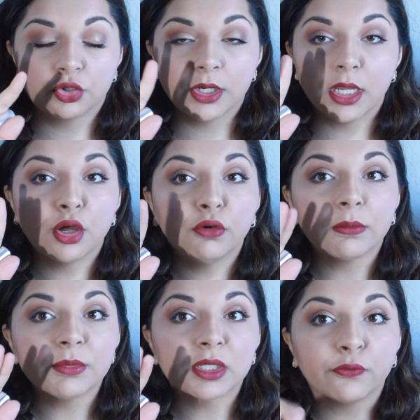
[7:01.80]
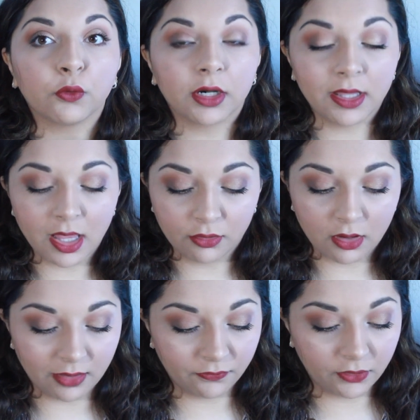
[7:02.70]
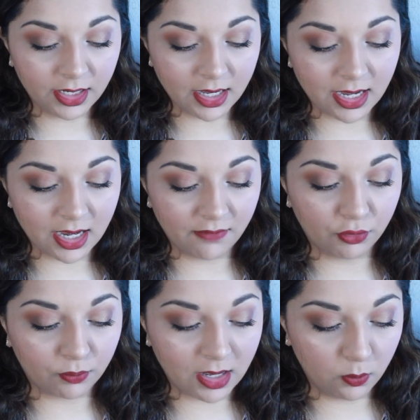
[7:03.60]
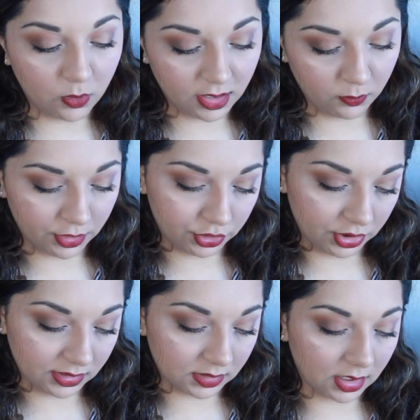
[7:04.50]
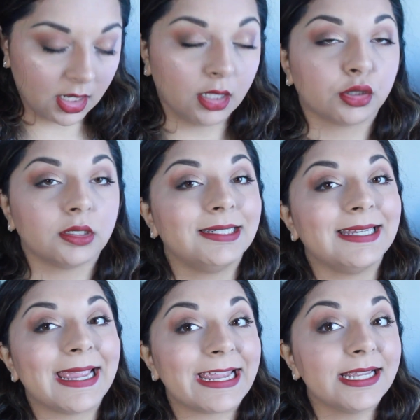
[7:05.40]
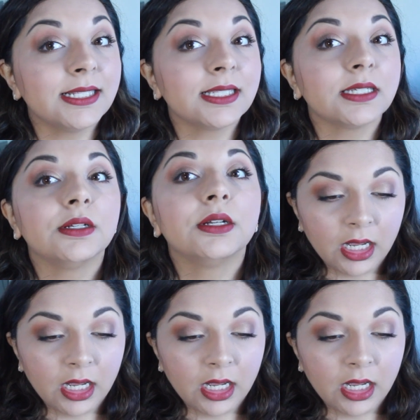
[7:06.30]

trio from Sephora that they're offering. I have the red one, which is the color Dazed.